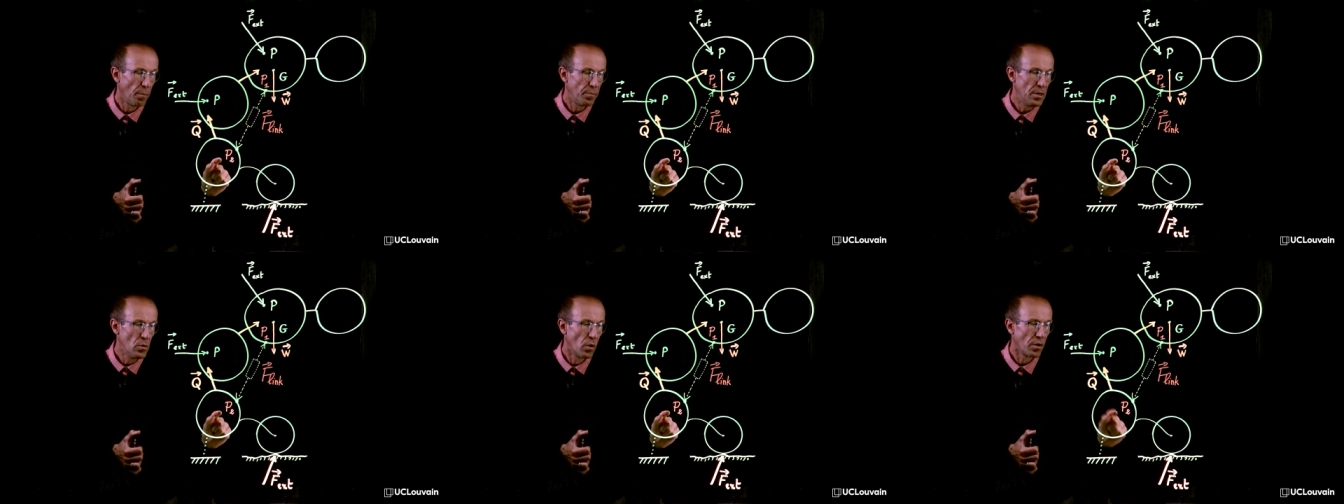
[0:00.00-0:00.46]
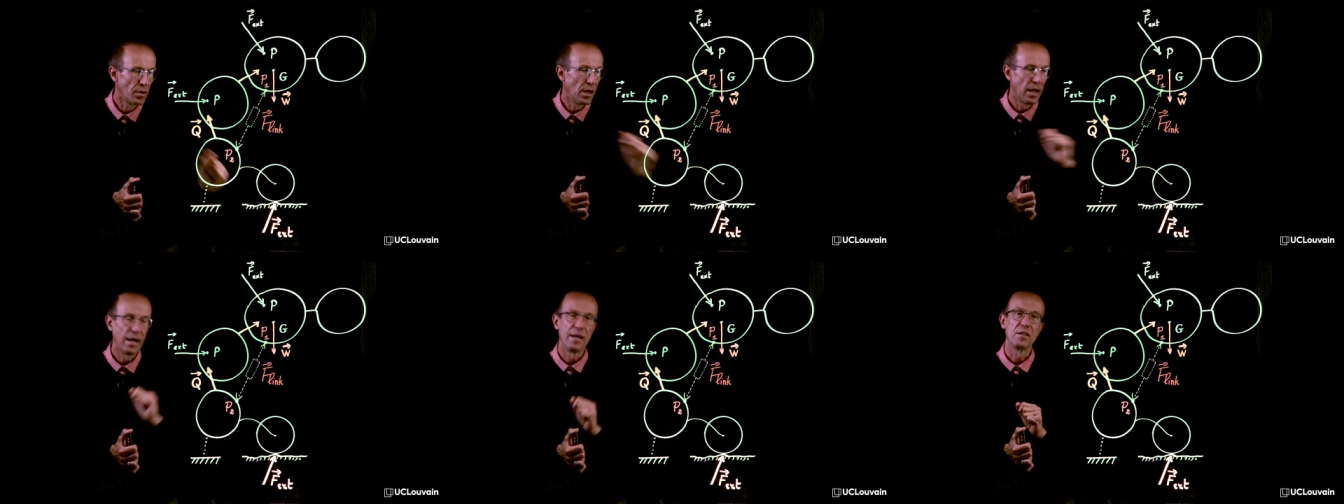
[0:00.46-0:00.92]
P1
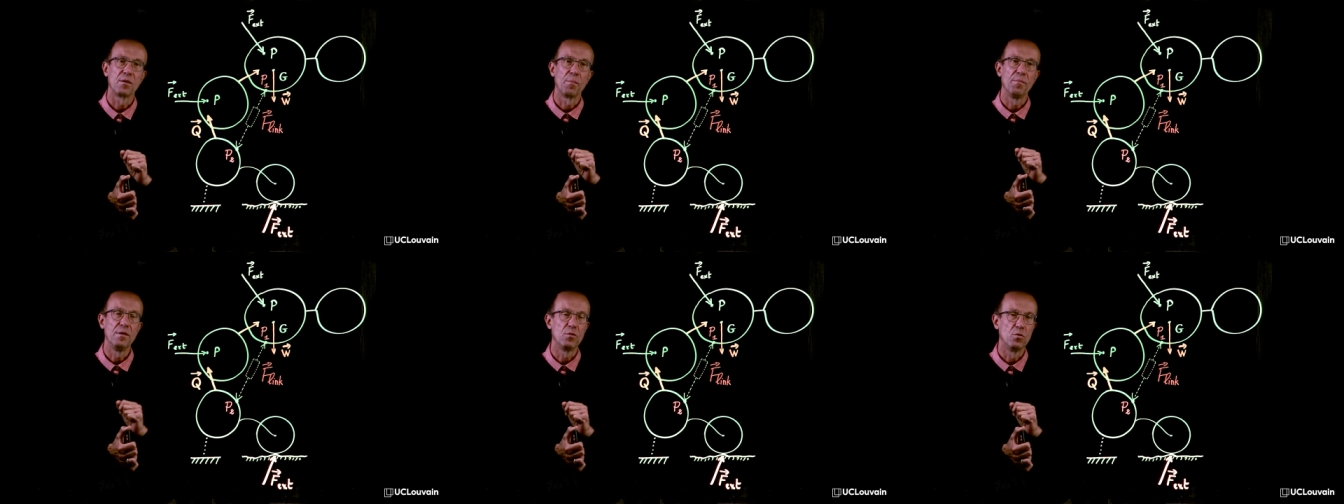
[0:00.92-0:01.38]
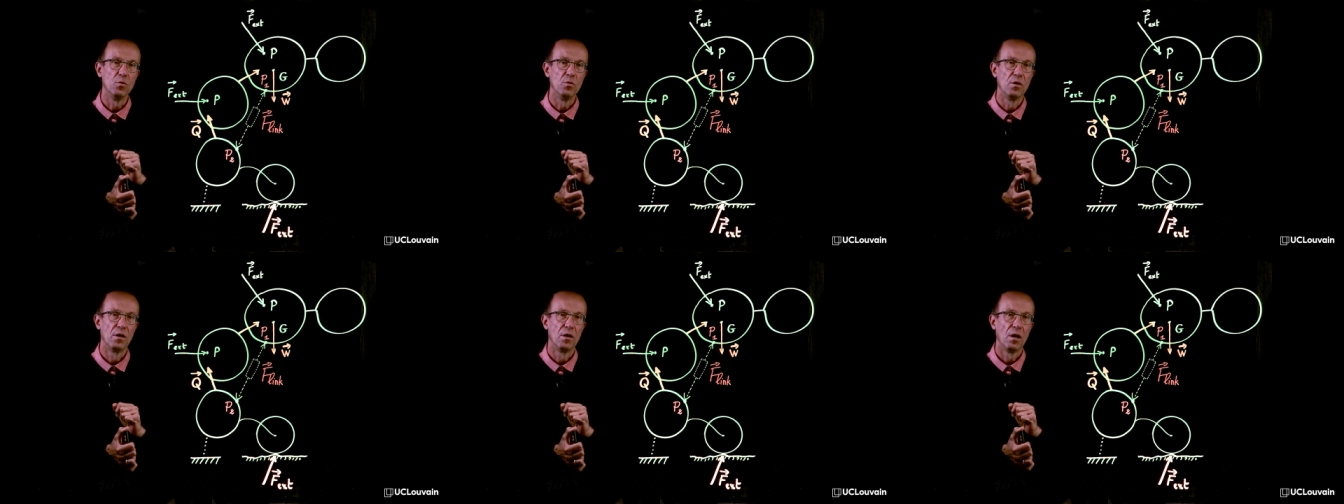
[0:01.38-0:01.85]
and P2,
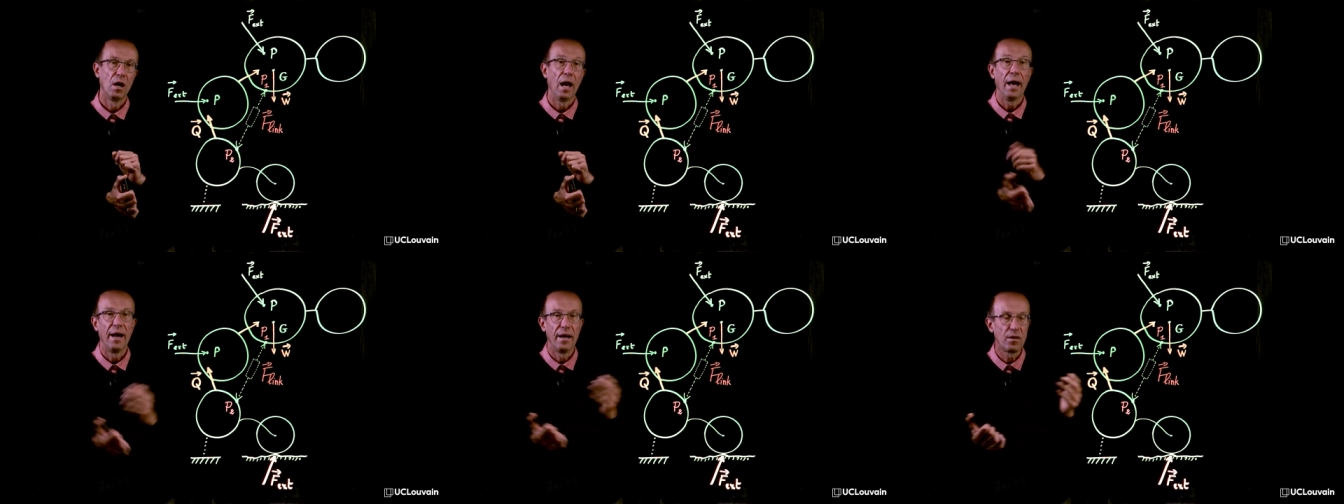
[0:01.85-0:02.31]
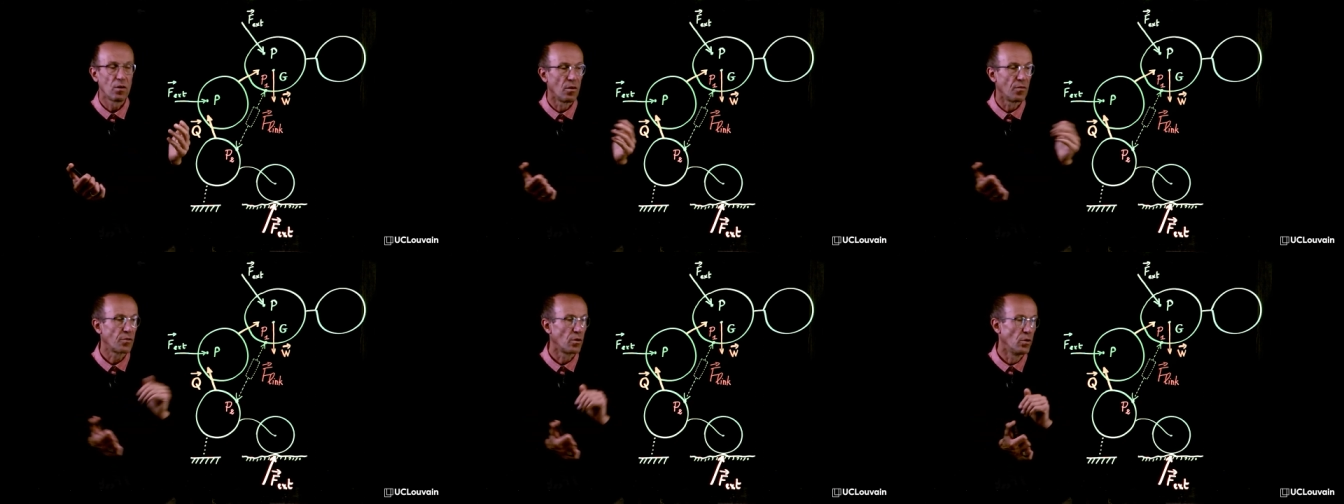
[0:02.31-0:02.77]
and
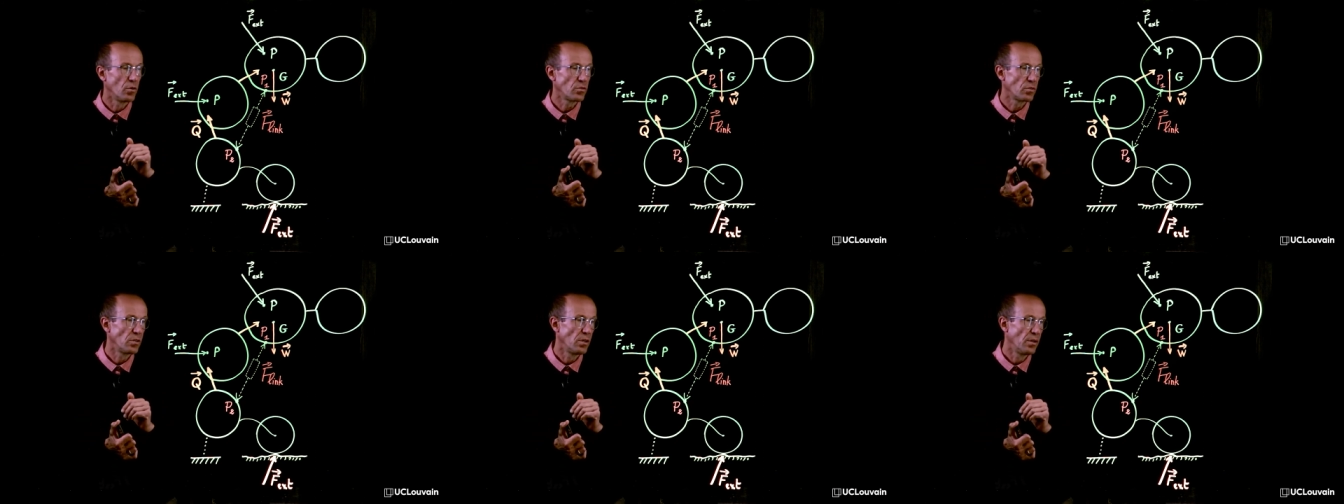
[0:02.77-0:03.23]
of course,